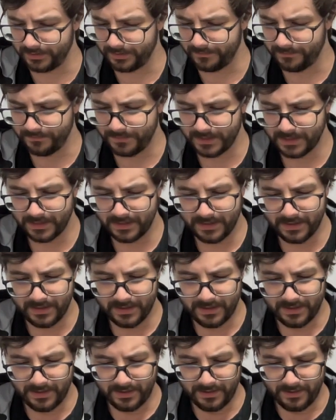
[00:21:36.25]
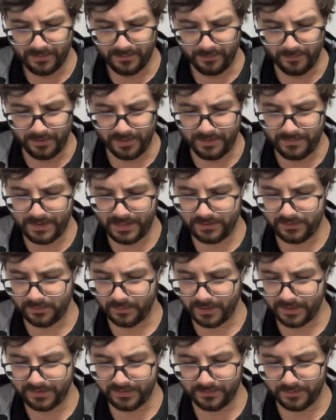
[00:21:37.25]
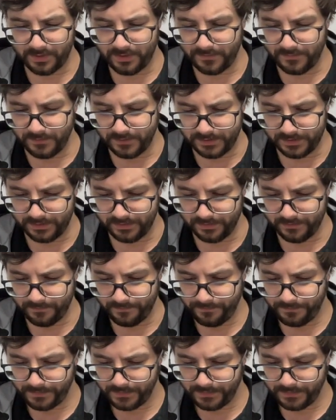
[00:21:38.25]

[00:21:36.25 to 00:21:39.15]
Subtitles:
that. Where they met twice a month for dinner.